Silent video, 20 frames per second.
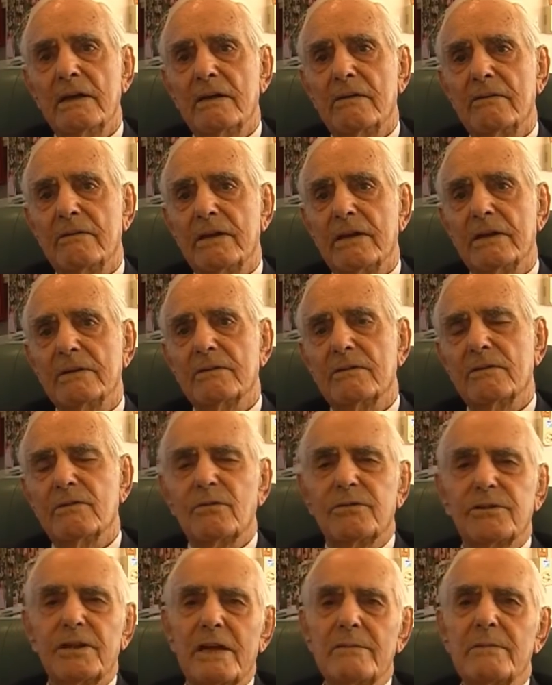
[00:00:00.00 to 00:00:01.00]
around
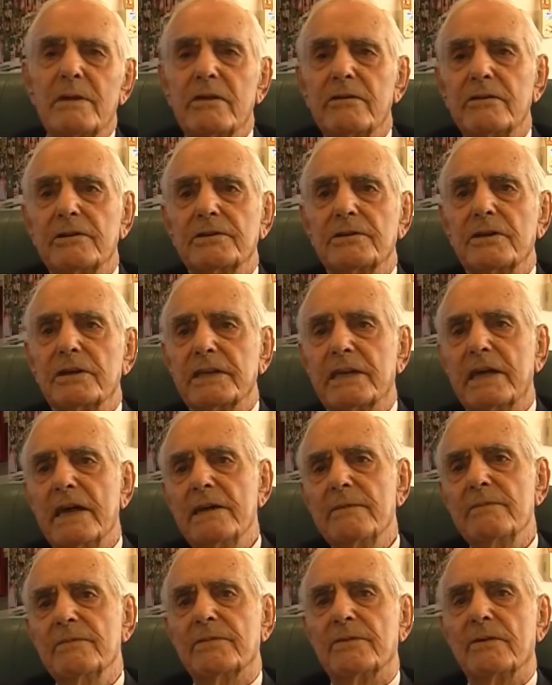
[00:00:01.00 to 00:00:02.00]
the same areas I
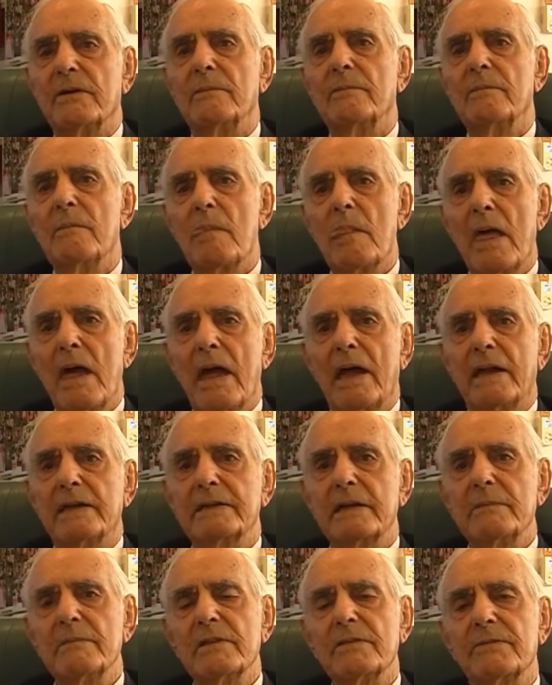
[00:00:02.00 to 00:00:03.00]
came from, and
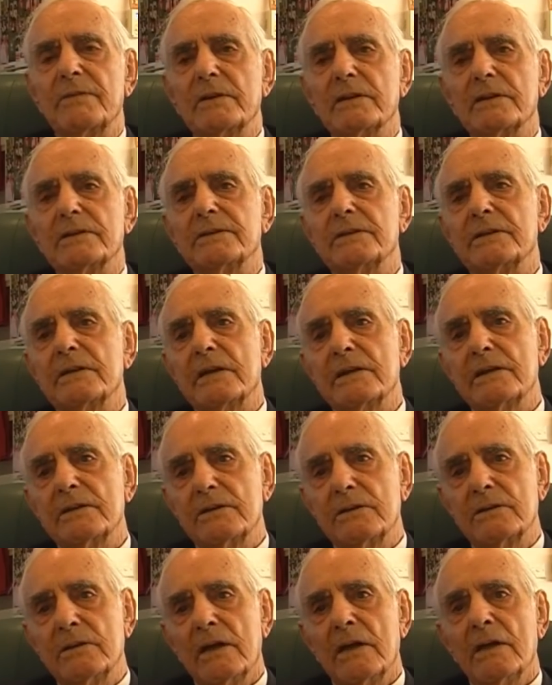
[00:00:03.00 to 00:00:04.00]
some of the fellas that
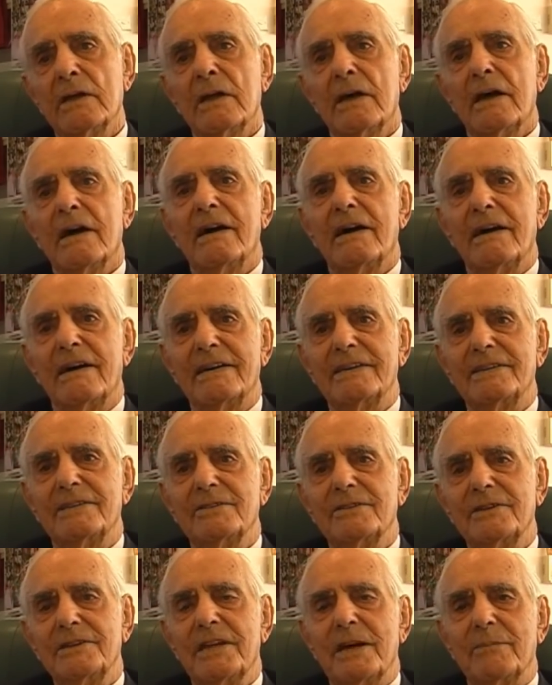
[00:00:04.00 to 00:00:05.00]
I'd
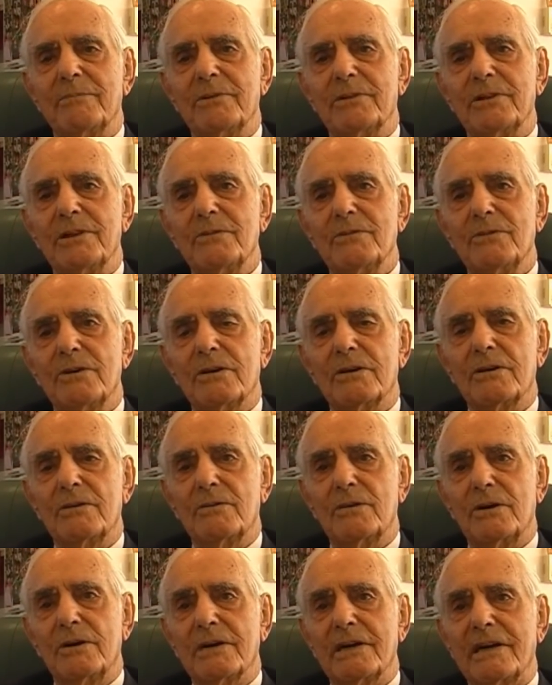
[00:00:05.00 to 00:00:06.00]
joined up with in Wagga
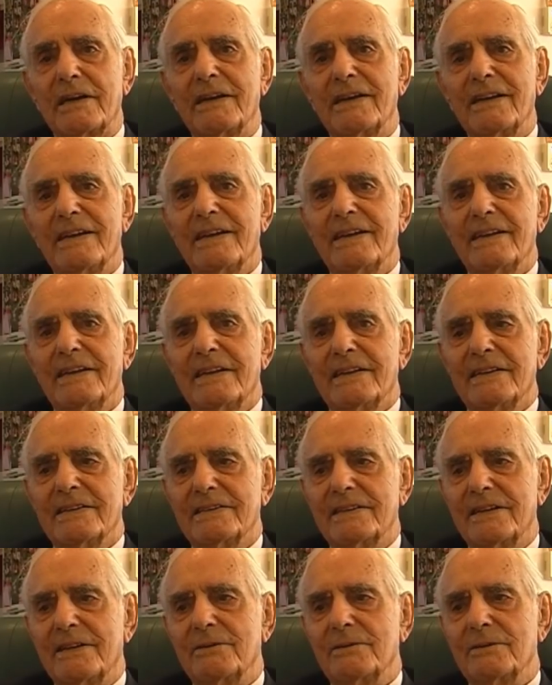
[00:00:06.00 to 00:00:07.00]
Wagga.
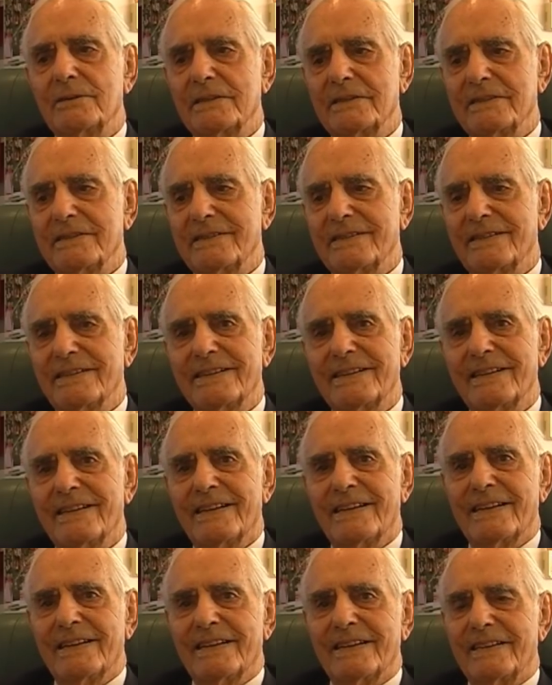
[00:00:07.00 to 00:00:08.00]
So
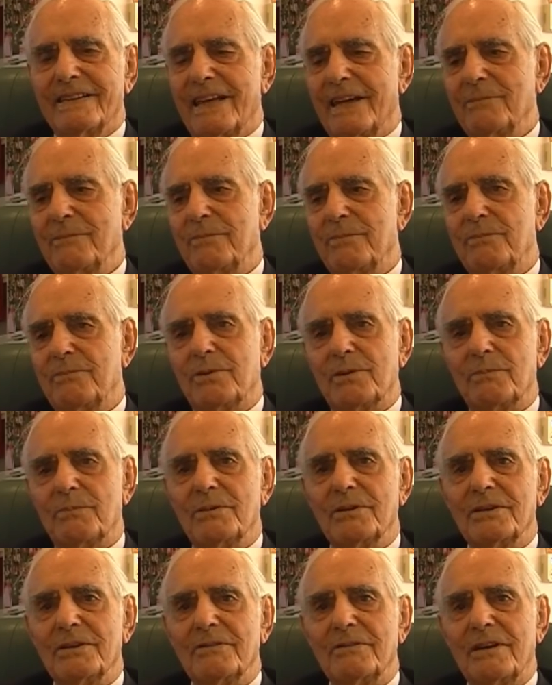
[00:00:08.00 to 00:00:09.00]
they put me
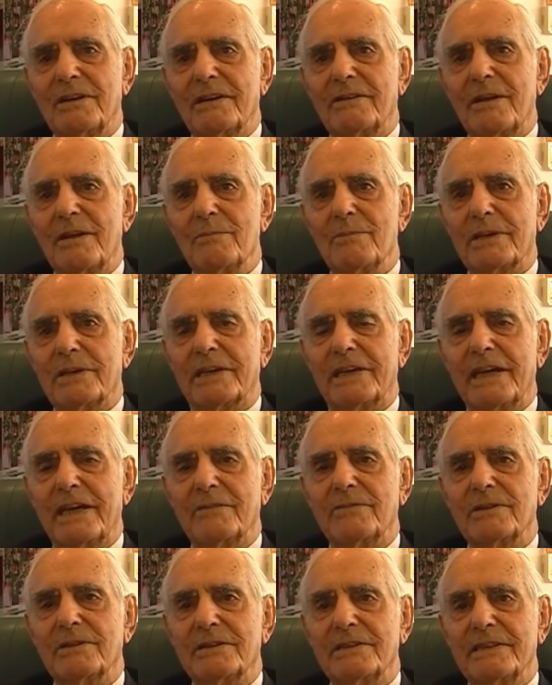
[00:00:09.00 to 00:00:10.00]
on the right hand, be
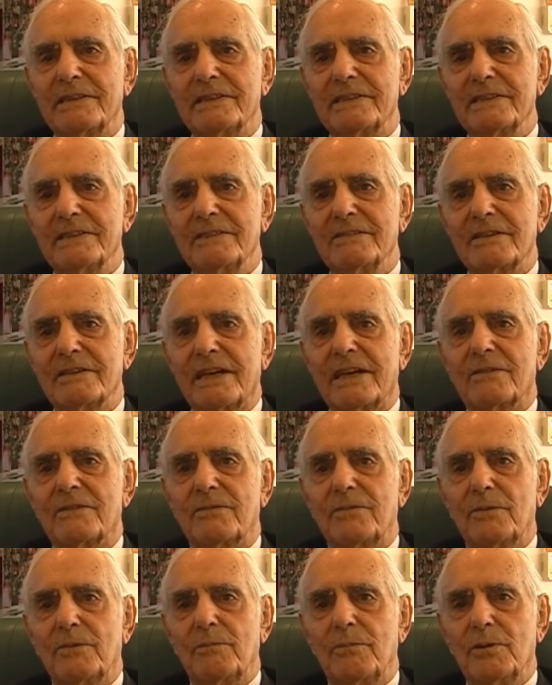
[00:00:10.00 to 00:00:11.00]
careful of this and look out
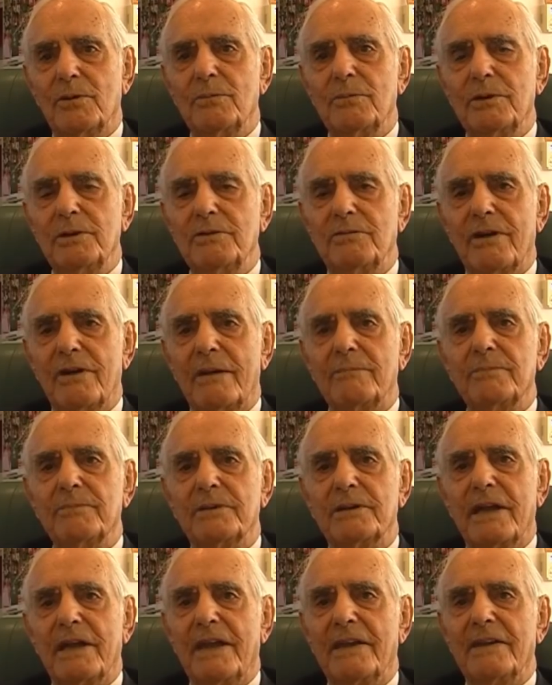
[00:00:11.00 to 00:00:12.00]
for booby
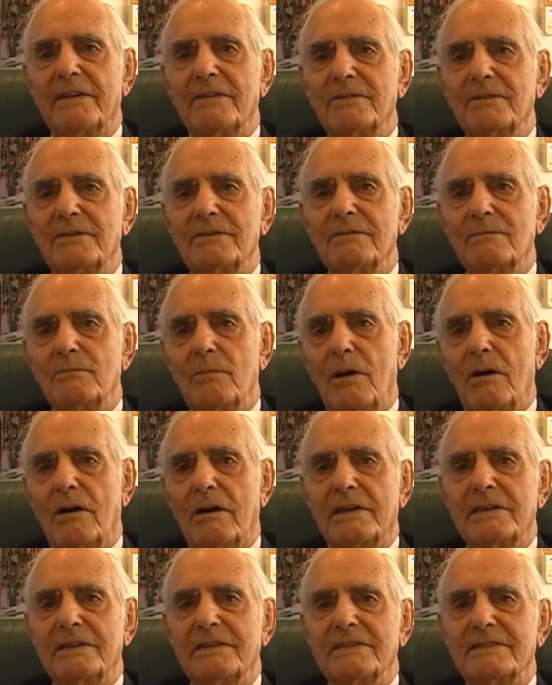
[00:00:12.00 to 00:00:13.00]
traps and
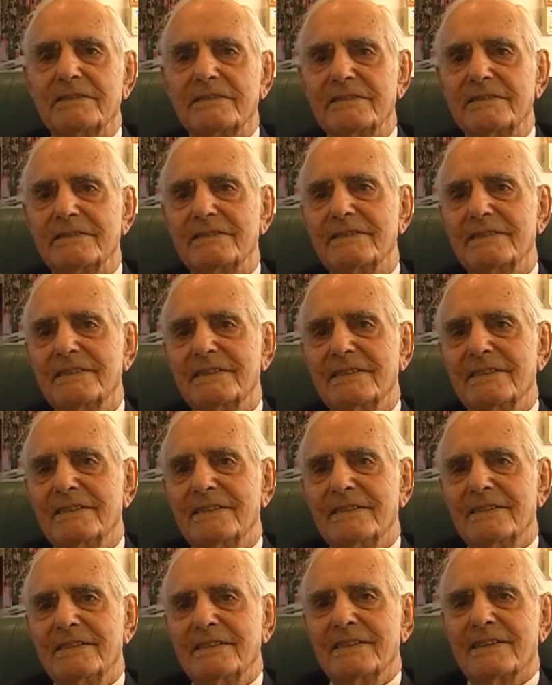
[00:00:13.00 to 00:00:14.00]
mines, and
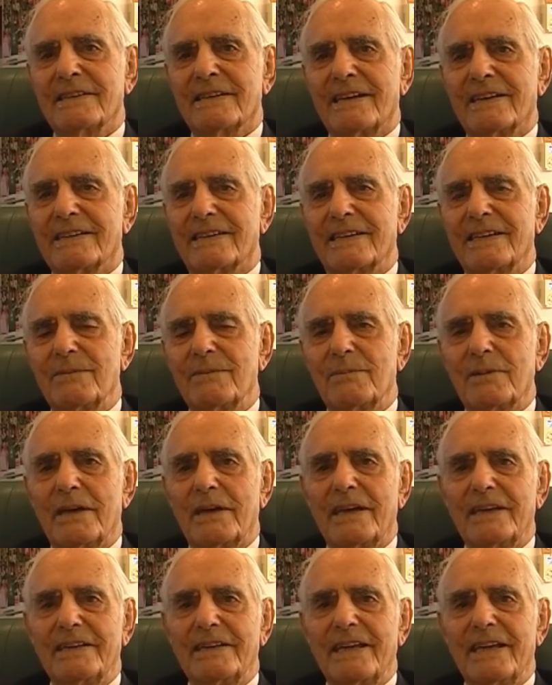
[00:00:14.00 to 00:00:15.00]
keep your
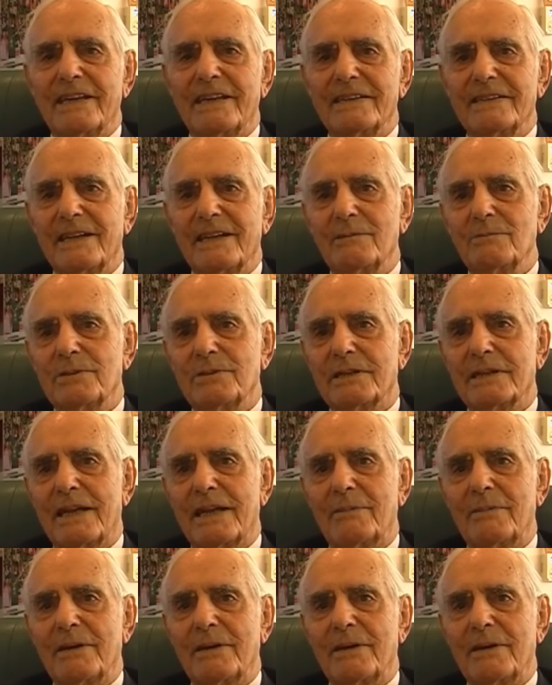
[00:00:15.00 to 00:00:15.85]
head down, don't put it up